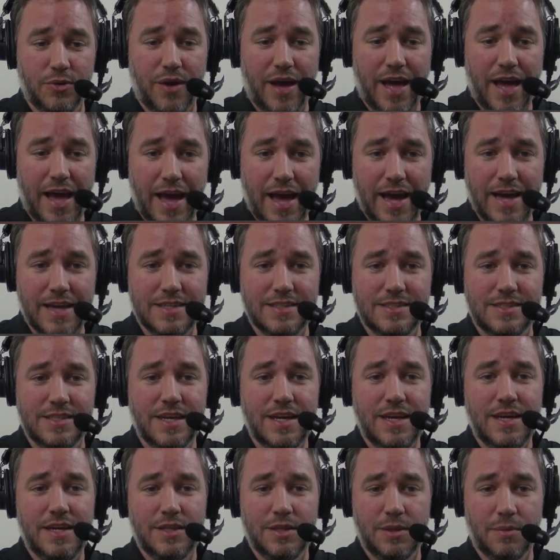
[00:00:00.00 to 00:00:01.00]
has
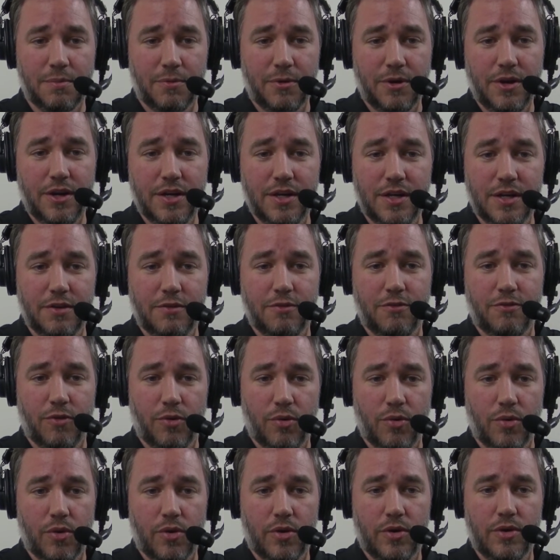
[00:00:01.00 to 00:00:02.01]
the breeding
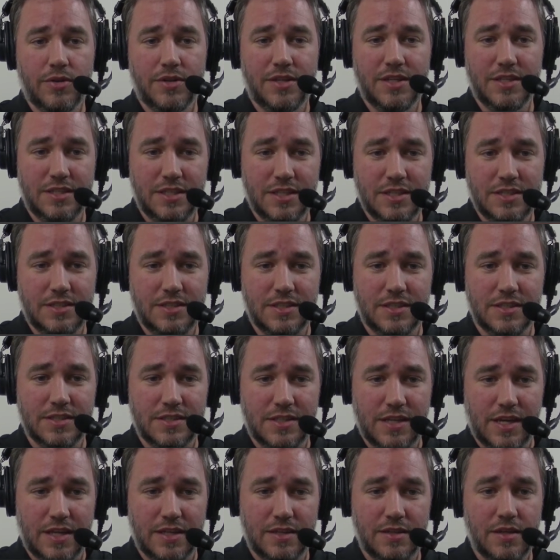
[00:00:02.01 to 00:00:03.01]
for the distance.
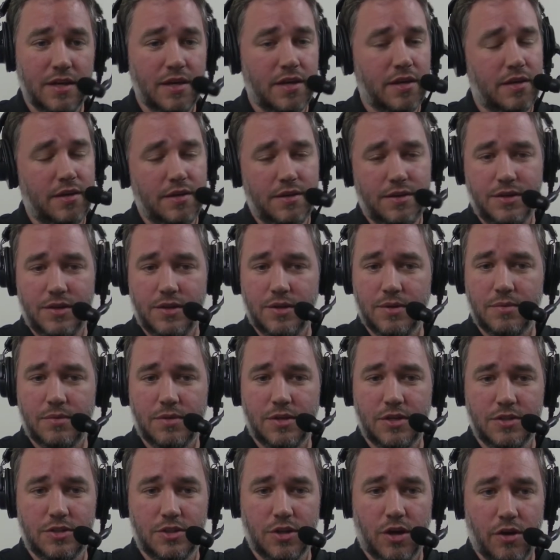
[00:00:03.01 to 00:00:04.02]
And,
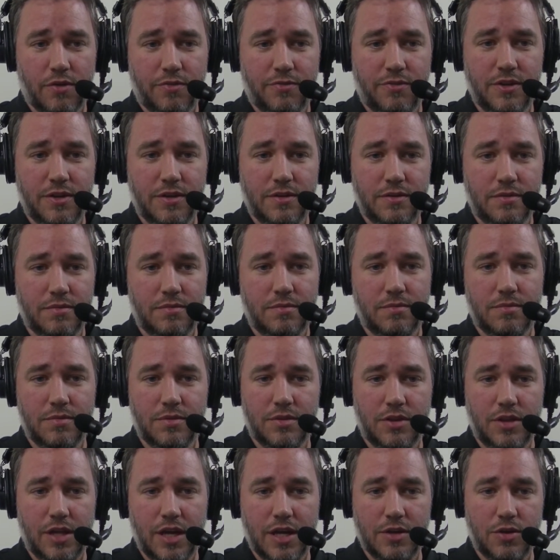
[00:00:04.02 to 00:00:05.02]
Godolphin,
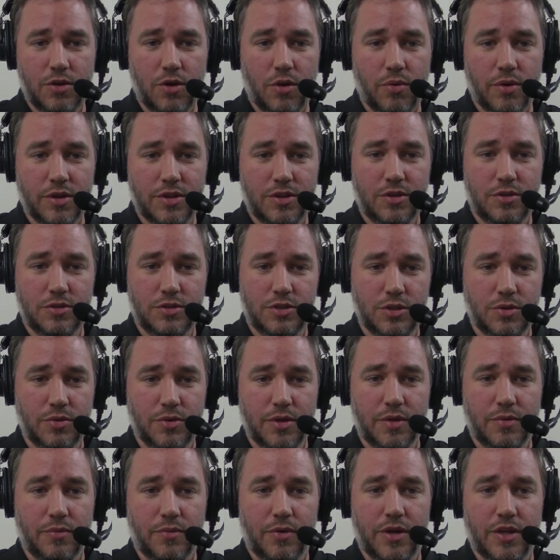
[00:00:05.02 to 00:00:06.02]
they know what they're
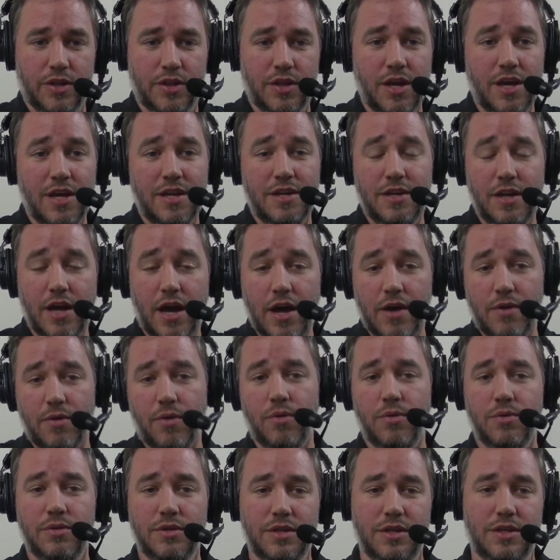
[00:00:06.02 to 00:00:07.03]
doing with not
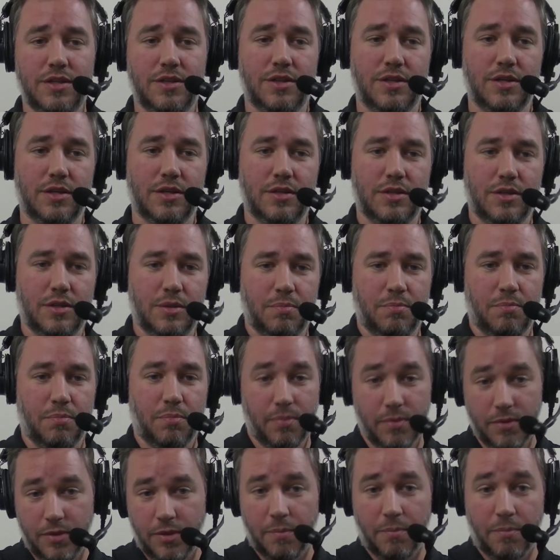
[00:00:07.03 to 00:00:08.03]
only the
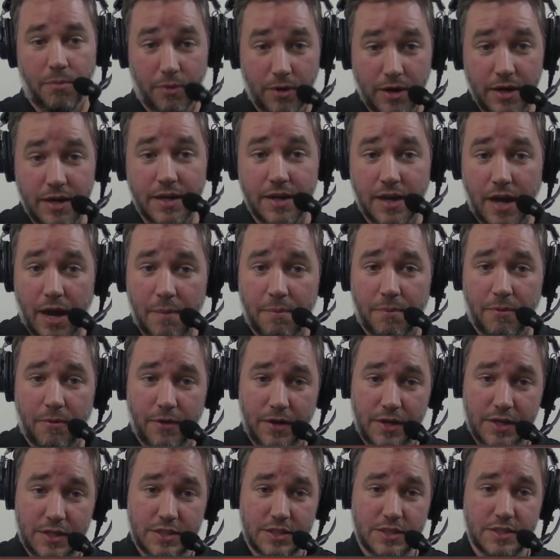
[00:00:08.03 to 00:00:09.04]
breeding
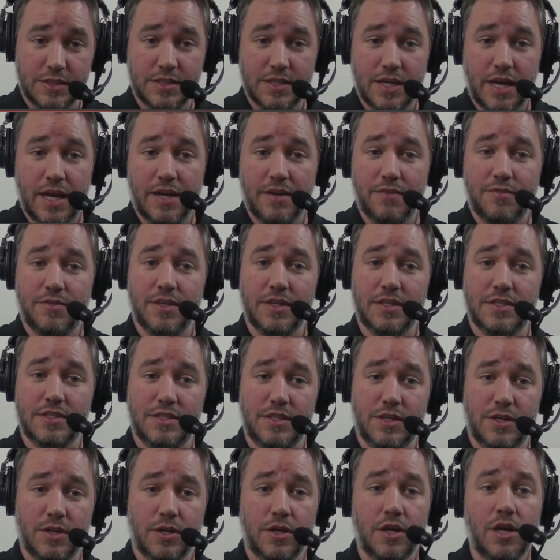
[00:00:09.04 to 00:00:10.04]
operation side of things
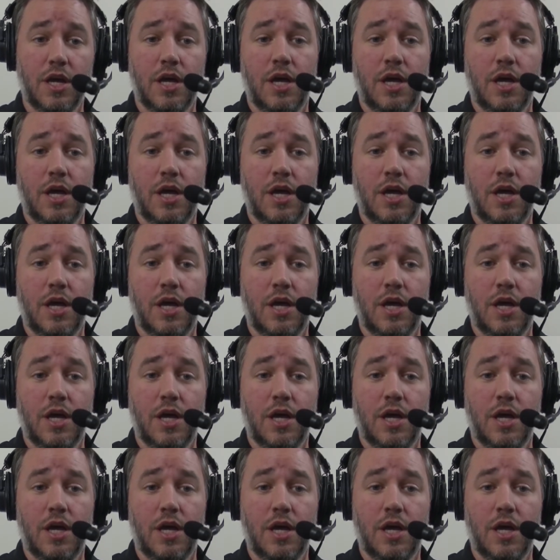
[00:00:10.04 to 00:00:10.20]
here,